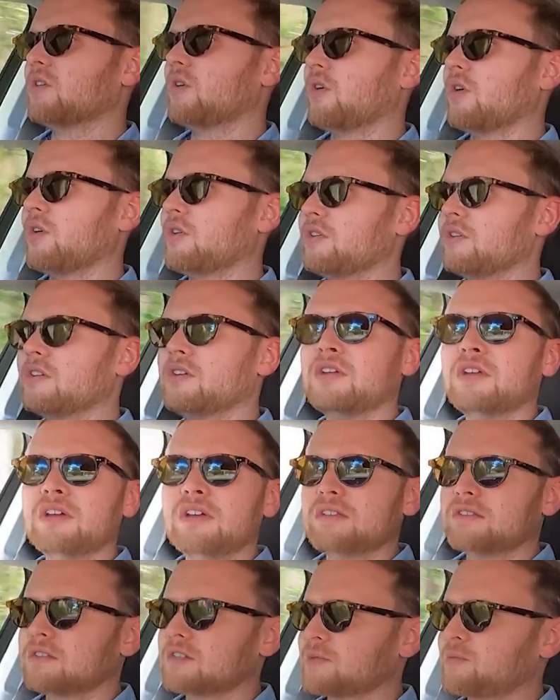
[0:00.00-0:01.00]
on
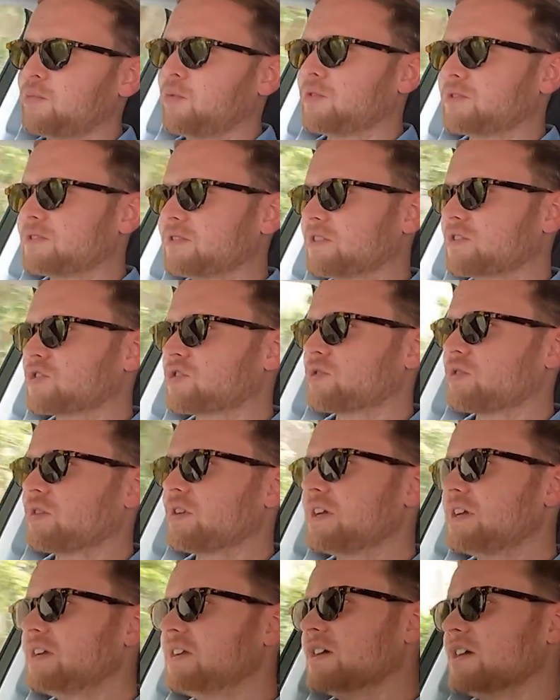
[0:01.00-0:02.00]
the Sports
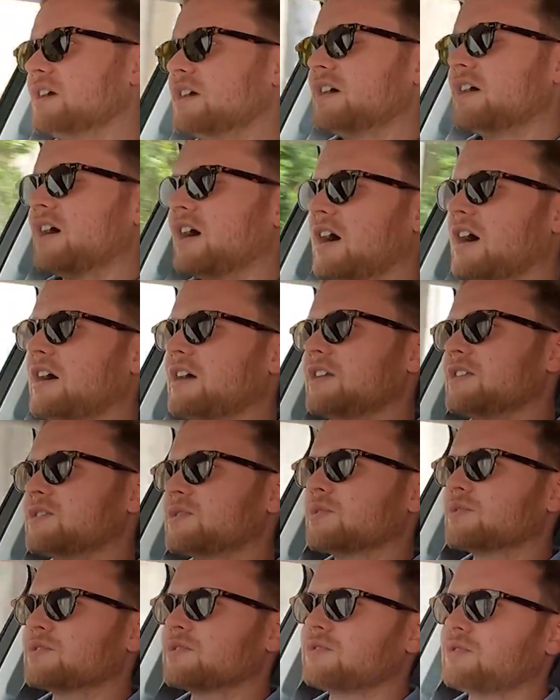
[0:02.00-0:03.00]
Luxury. It's
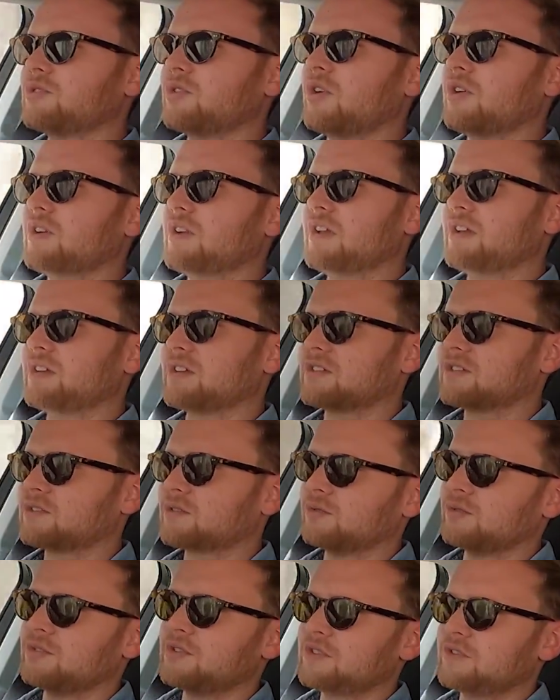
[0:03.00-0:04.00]
also got an
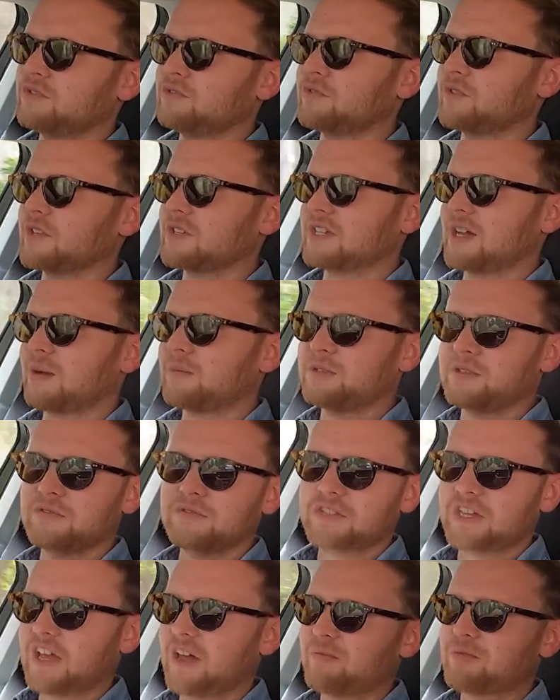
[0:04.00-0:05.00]
exclusive adaptive
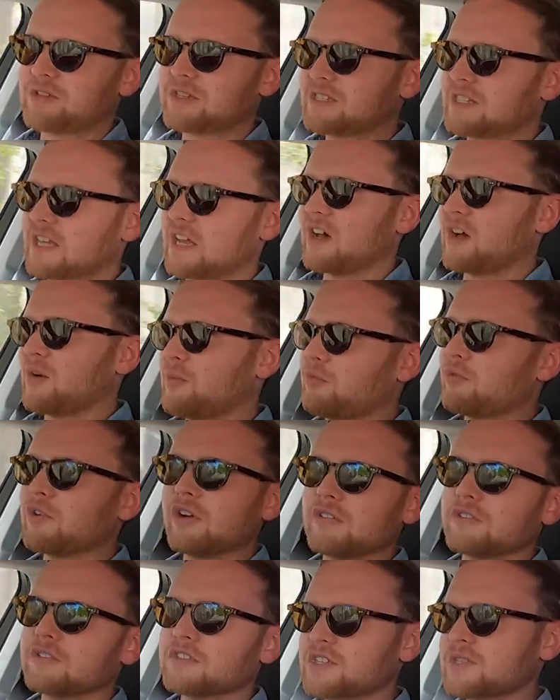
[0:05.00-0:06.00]
damper setup,
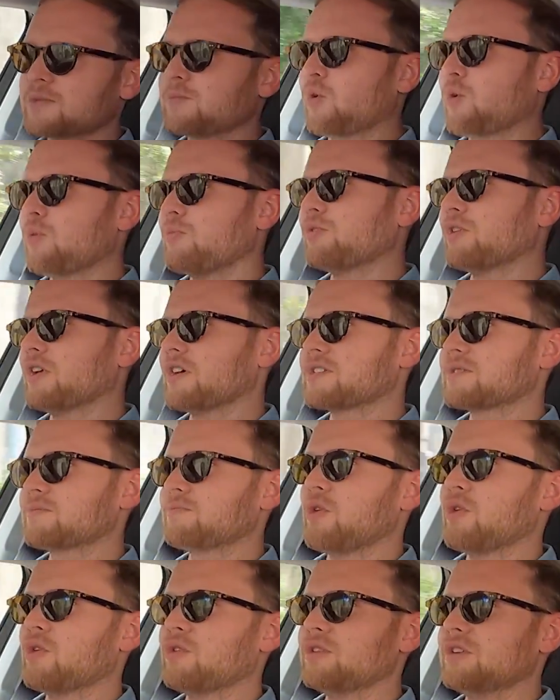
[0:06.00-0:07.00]
where in the Sport Plus
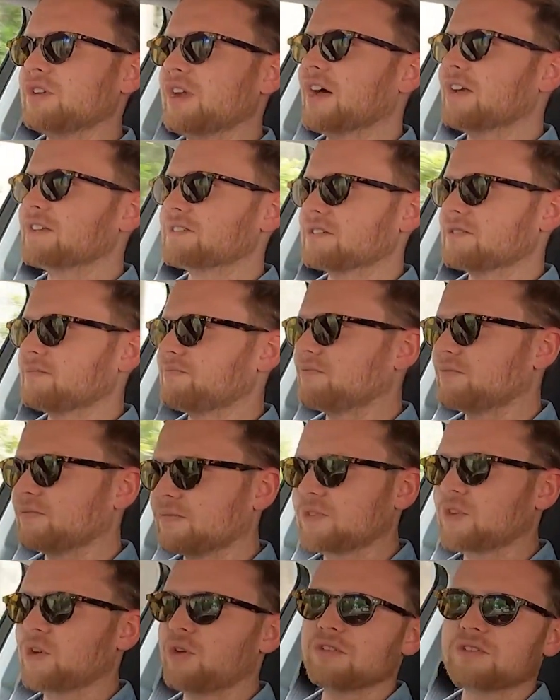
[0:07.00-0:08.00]
mode it has a
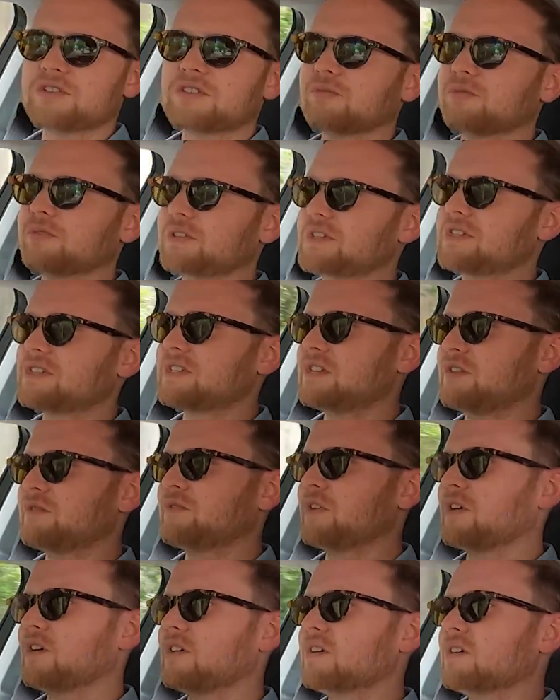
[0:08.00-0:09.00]
noticeably
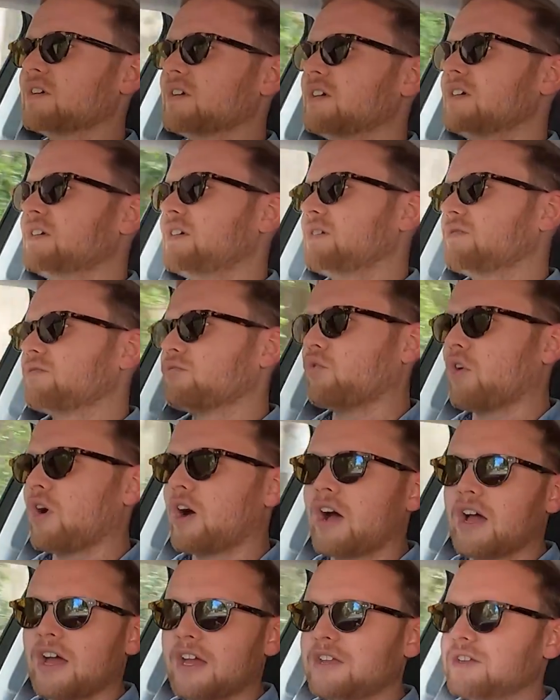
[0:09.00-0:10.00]
stiffer
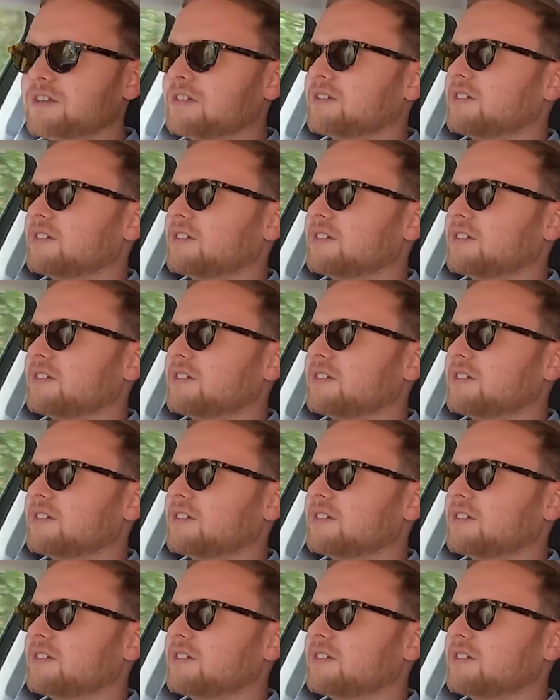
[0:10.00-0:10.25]
ride.